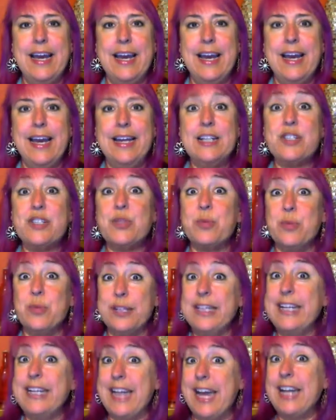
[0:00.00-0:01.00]
it's
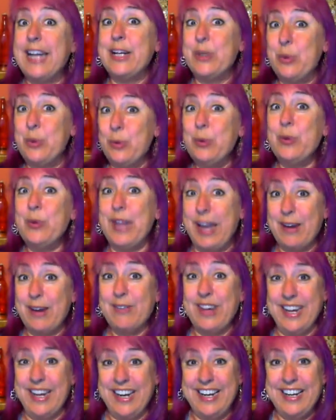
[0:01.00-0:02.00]
really kind of cool that
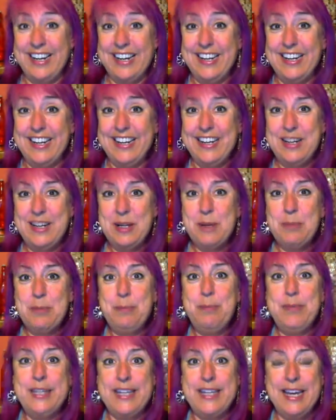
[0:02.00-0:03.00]
way,
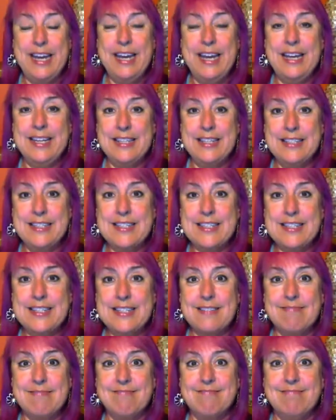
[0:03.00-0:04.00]

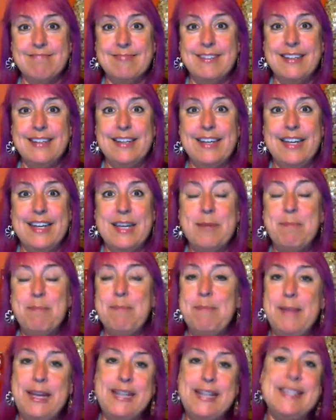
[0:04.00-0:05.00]
because it
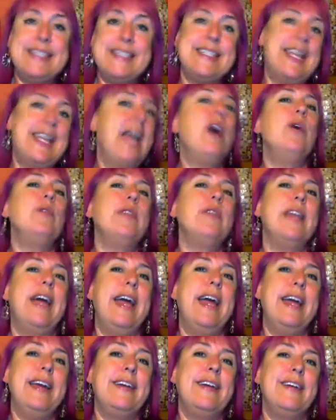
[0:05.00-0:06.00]
may sound
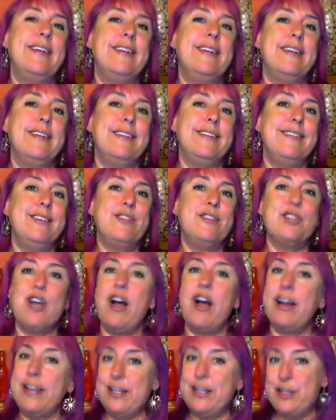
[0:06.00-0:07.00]
like you're
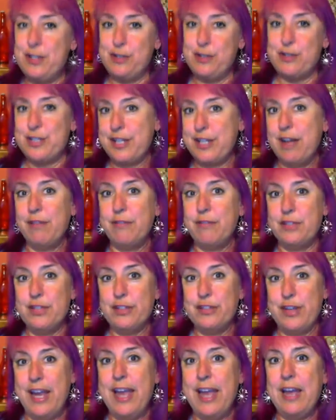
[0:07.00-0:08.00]
talking to yourself in
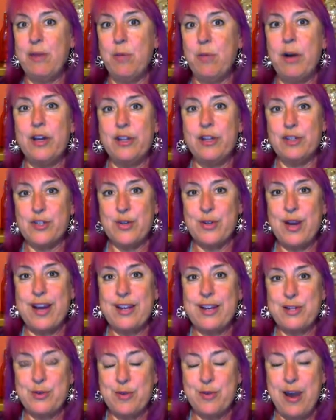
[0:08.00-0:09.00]
your head while you're
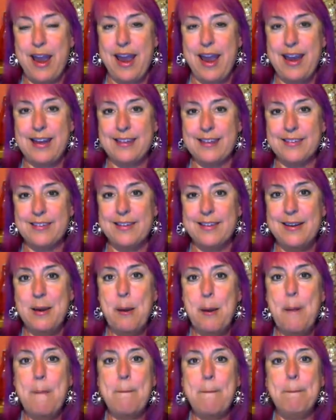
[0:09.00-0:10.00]
trying to write,
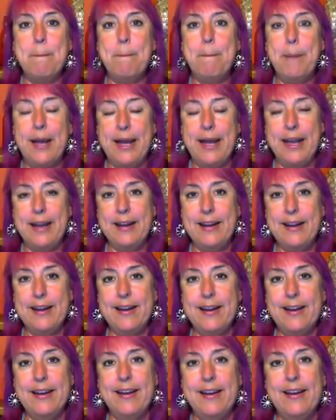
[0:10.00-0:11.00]
but
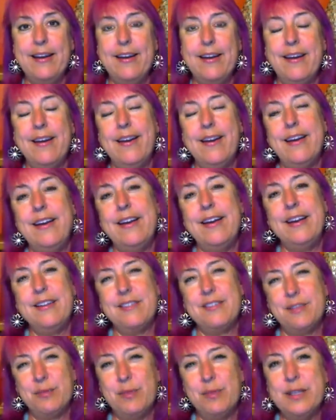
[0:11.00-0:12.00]

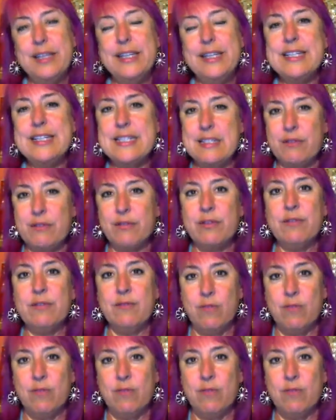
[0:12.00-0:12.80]
it's really a different